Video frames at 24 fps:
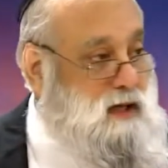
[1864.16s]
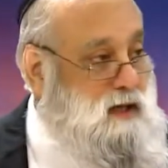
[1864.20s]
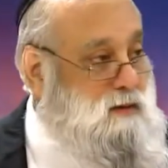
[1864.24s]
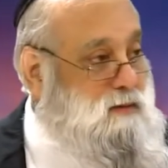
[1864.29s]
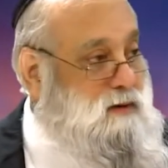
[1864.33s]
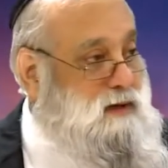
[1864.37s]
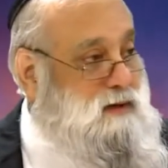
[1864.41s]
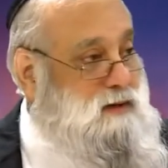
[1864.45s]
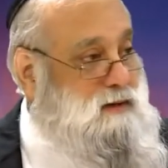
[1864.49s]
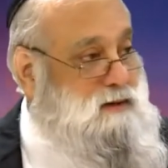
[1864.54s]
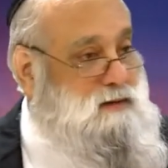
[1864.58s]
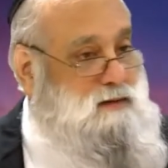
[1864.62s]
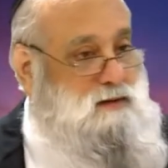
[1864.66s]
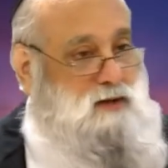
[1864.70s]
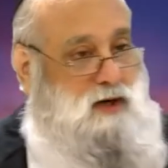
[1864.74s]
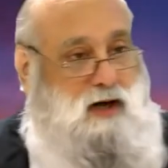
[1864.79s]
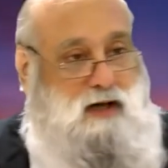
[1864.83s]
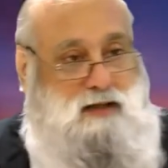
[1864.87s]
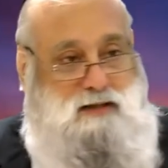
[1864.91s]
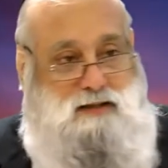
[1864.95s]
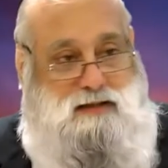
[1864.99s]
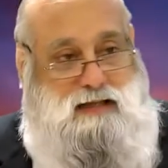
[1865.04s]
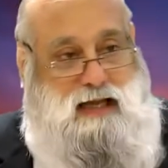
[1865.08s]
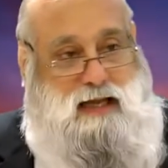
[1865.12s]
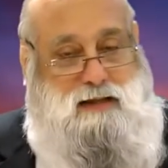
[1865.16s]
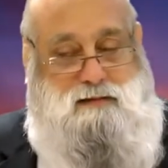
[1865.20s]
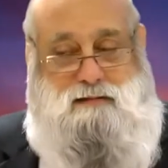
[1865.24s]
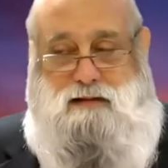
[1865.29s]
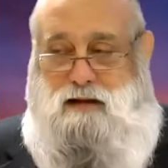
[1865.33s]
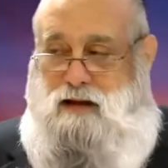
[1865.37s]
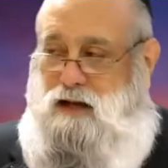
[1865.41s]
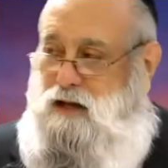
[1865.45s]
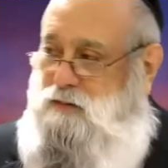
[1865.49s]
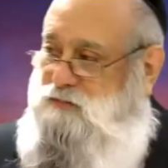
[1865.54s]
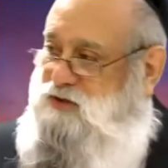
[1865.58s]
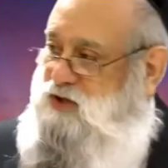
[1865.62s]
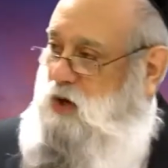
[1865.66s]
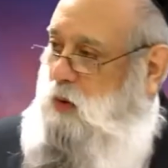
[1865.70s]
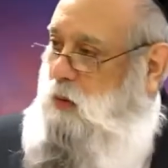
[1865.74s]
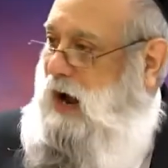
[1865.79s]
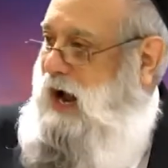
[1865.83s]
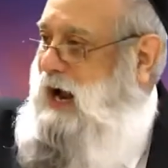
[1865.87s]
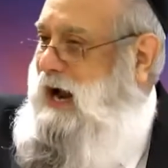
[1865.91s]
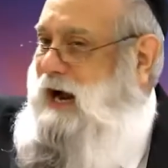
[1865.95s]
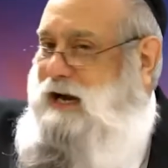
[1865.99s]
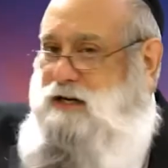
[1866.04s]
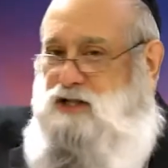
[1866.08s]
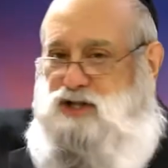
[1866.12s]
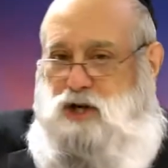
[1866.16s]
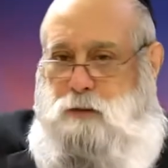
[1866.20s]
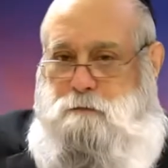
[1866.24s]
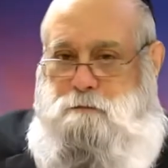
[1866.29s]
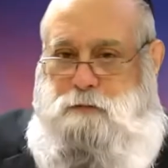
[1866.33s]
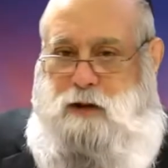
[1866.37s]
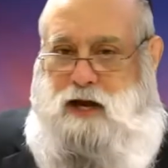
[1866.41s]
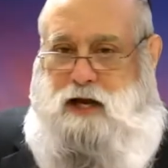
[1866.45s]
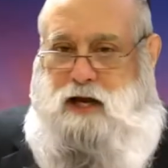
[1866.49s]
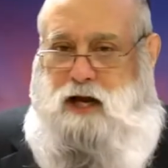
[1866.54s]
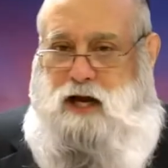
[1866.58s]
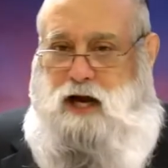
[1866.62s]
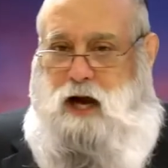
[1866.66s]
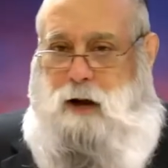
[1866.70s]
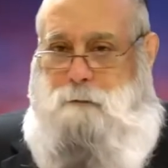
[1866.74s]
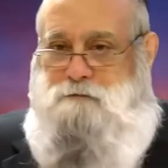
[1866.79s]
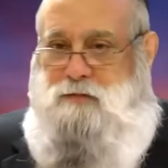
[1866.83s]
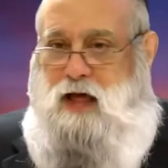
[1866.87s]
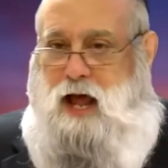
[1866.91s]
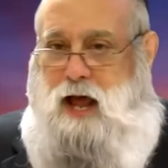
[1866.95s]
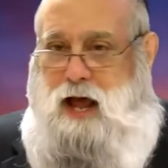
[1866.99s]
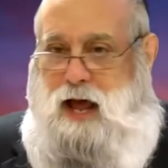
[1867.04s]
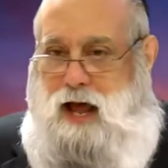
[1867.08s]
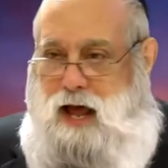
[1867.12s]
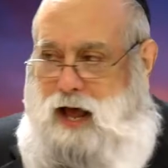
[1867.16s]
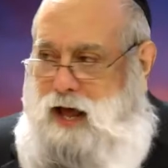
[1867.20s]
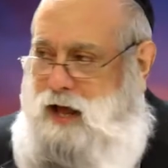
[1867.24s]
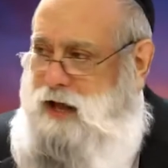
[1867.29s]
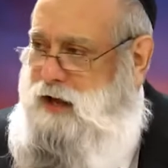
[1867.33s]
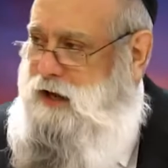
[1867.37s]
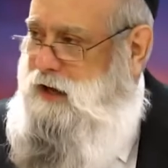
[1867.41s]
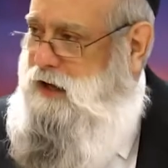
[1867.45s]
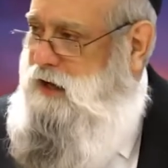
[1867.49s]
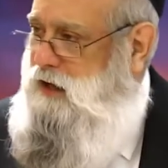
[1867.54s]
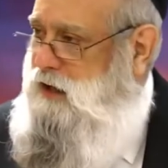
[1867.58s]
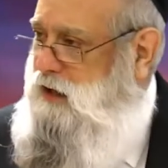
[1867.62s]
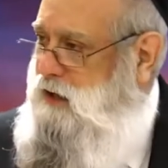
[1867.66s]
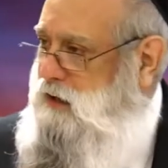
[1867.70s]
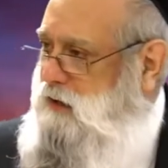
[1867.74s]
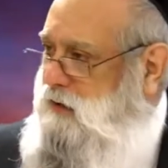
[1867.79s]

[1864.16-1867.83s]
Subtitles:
the guy said to him, so why aren't you picking up the hay?